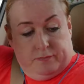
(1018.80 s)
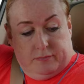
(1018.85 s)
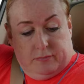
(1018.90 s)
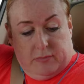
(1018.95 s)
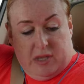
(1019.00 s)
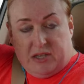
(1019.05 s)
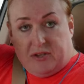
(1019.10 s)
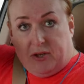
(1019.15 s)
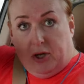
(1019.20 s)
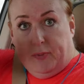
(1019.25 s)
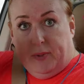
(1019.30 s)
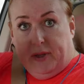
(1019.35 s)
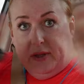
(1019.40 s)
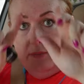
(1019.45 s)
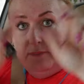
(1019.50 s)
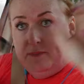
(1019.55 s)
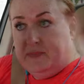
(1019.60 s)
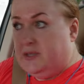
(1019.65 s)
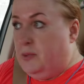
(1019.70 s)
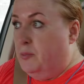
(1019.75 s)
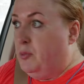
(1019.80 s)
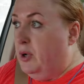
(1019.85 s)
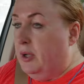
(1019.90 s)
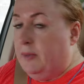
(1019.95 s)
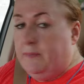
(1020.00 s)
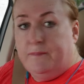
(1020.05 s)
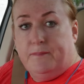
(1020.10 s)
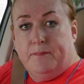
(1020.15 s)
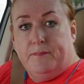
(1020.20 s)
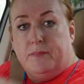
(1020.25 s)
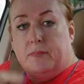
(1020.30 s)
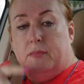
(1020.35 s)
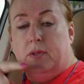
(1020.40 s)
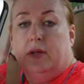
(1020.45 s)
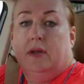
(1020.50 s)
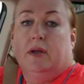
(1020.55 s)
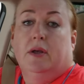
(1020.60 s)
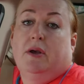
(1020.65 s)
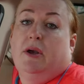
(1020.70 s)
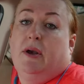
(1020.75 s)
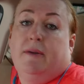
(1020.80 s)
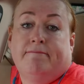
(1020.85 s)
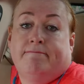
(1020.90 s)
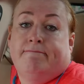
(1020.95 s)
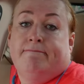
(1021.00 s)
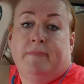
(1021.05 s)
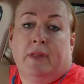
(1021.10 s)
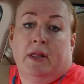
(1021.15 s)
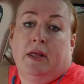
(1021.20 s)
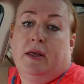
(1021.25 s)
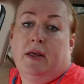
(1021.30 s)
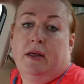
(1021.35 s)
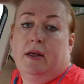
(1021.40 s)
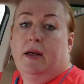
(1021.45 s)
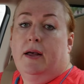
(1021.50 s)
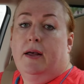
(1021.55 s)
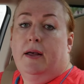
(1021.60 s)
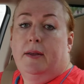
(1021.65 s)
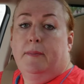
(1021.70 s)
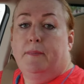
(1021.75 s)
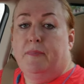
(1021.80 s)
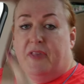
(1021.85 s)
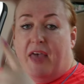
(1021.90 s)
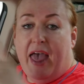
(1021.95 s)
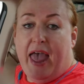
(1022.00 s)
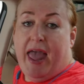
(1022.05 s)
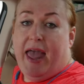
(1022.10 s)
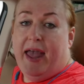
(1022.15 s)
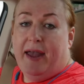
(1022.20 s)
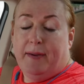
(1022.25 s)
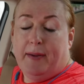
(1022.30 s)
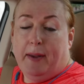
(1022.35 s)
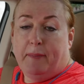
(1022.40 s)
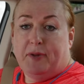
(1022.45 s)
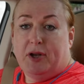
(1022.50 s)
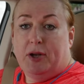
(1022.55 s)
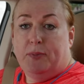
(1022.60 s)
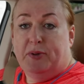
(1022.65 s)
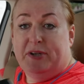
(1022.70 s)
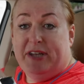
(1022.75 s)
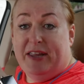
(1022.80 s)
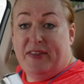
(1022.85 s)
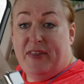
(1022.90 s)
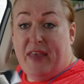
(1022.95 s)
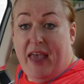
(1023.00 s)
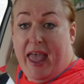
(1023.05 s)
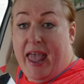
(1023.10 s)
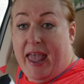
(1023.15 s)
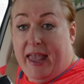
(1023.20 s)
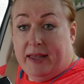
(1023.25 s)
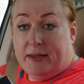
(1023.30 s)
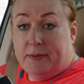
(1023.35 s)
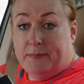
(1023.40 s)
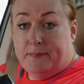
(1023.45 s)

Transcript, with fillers: It's going to be somewhere. Um, there. I'm going to put it there.